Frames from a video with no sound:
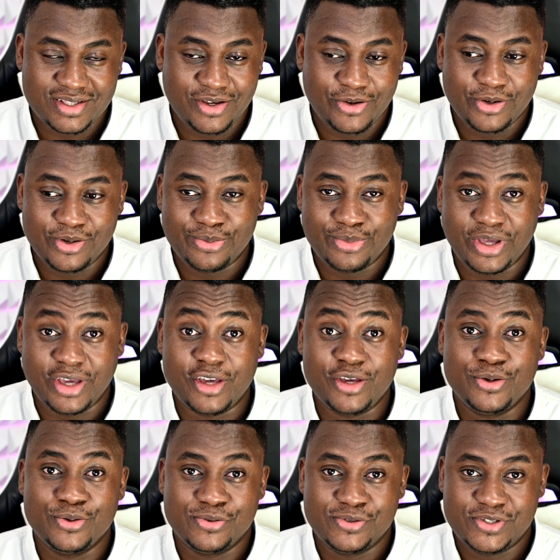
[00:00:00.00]
they're gonna be
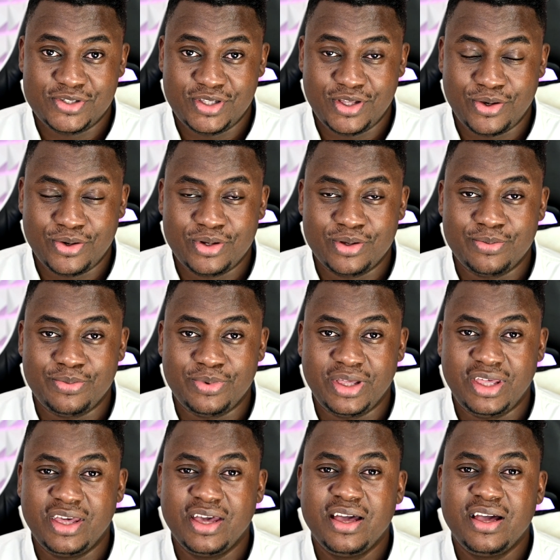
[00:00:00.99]
huge. They're gonna
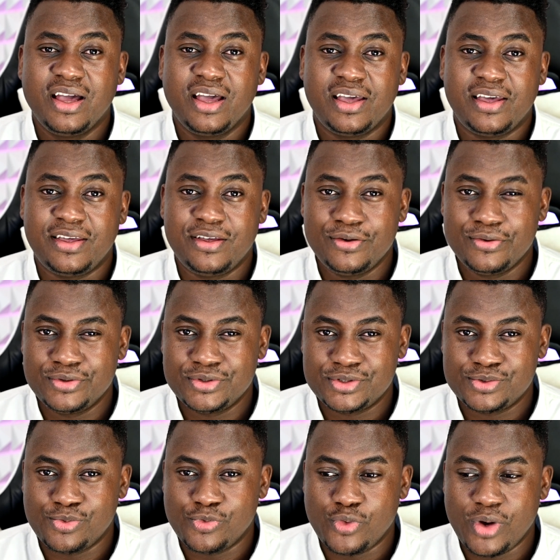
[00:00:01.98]
be
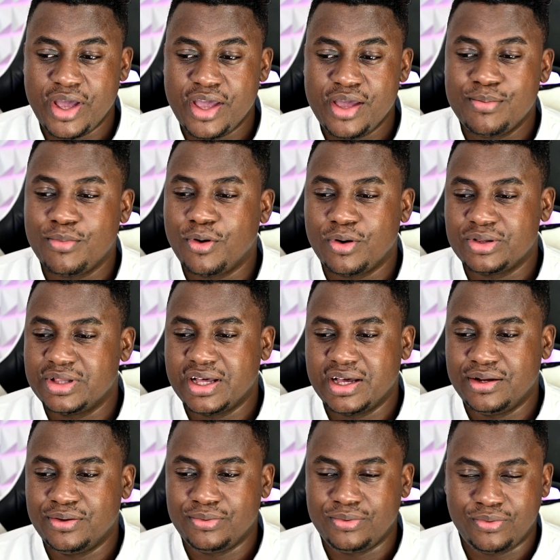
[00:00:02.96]
huge, way more
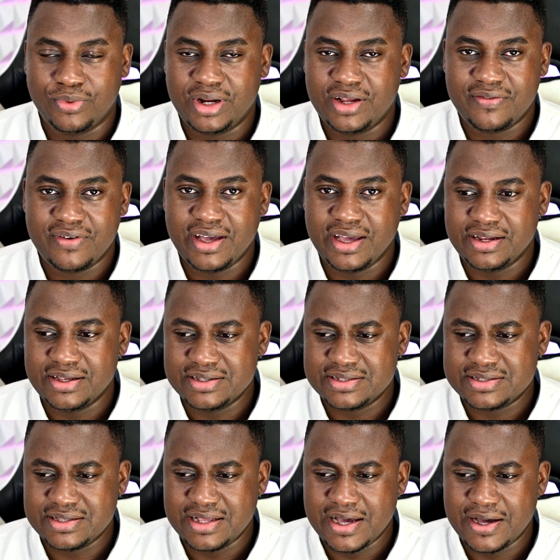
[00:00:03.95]
than whatever it
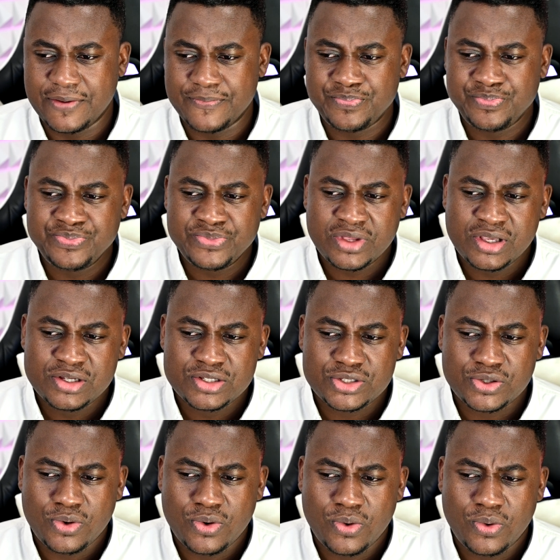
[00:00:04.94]
is now.
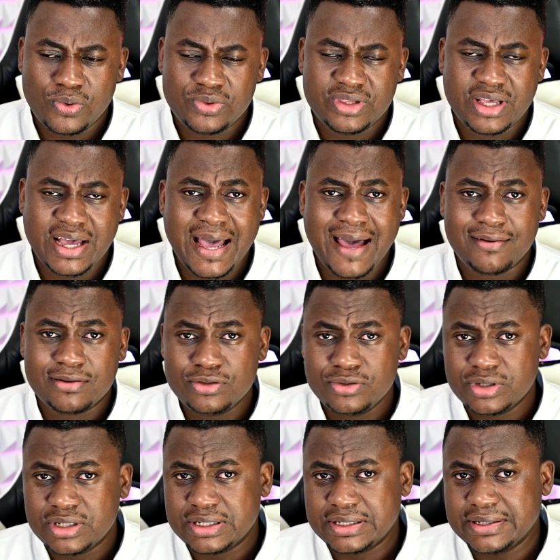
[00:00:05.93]
So the
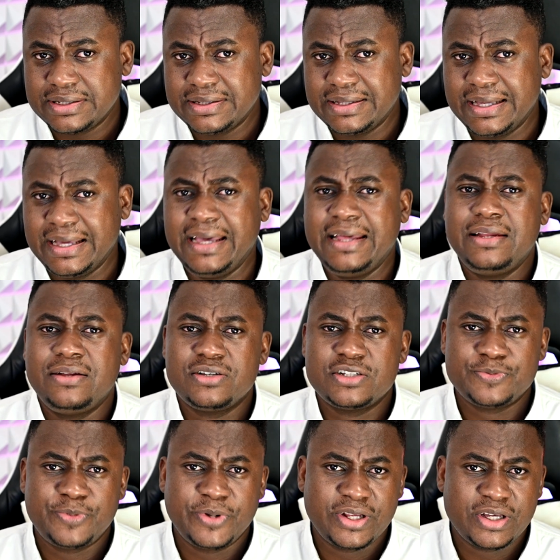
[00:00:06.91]
outlook, it
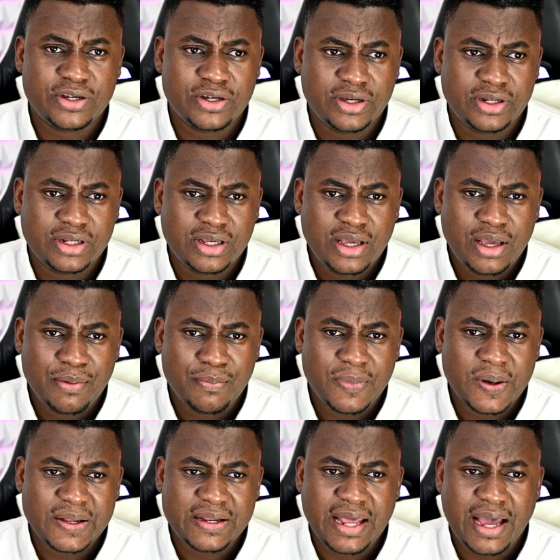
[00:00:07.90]
looks pretty good,
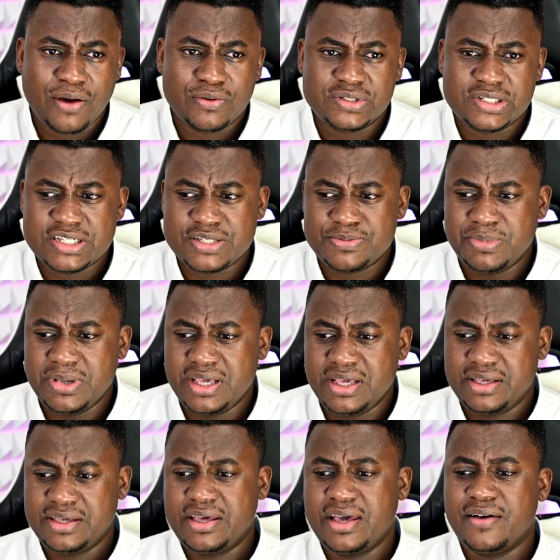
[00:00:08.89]
but I would just
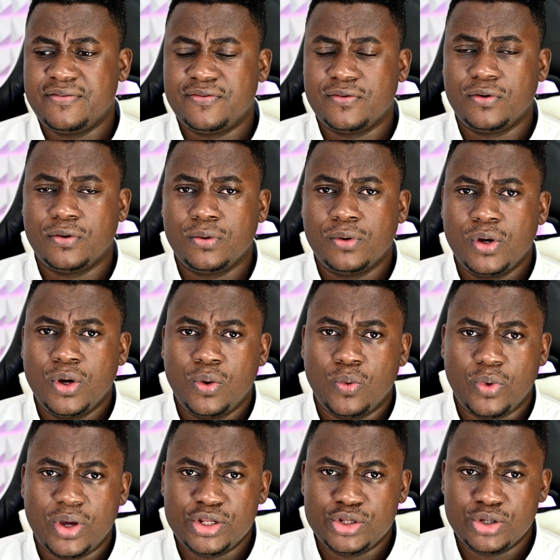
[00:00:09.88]
be careful
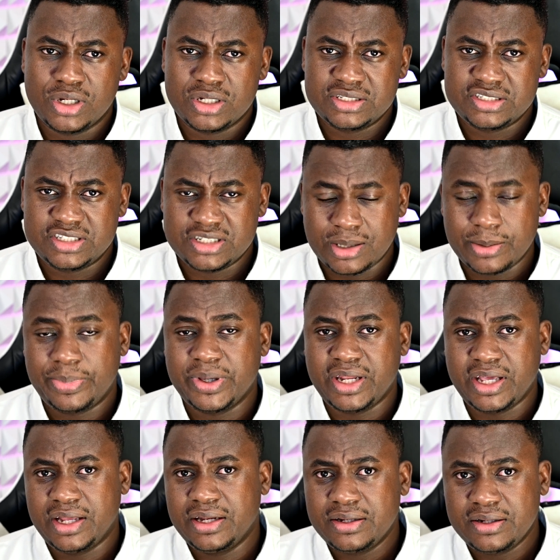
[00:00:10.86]
when you're jumping
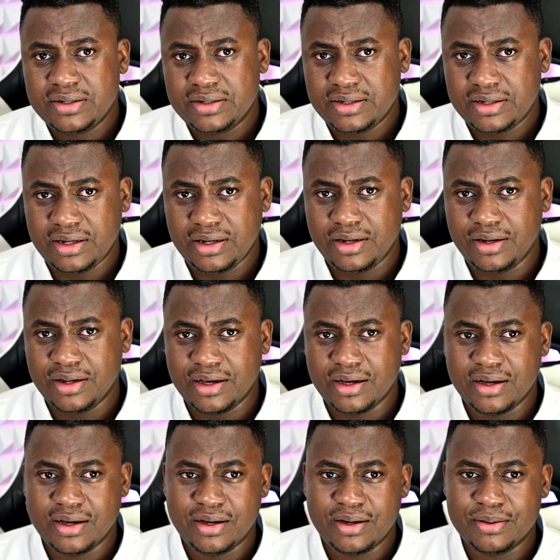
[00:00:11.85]
in.
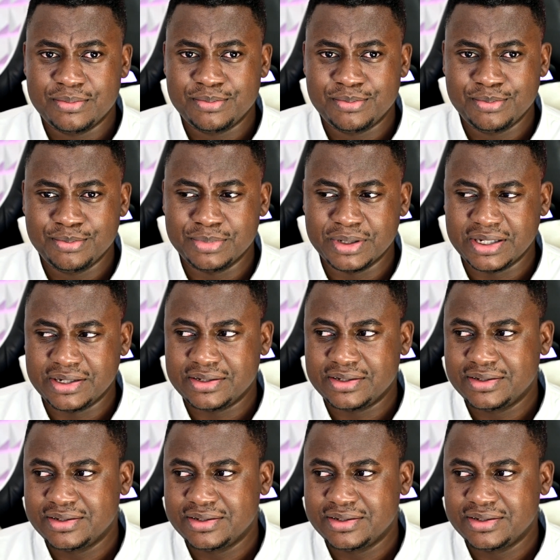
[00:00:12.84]
But